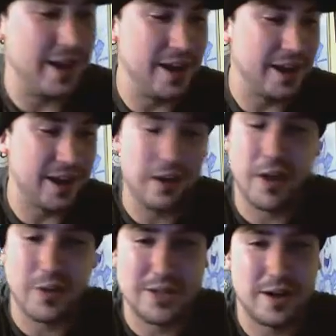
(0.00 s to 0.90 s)
And kind
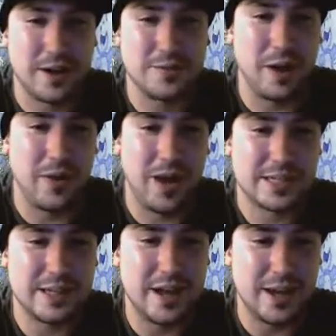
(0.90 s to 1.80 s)
of like we talked about
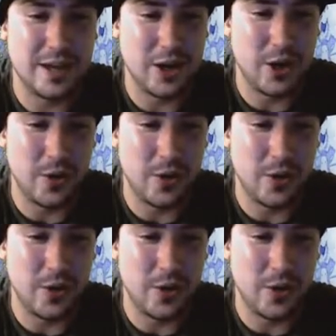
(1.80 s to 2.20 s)
last night,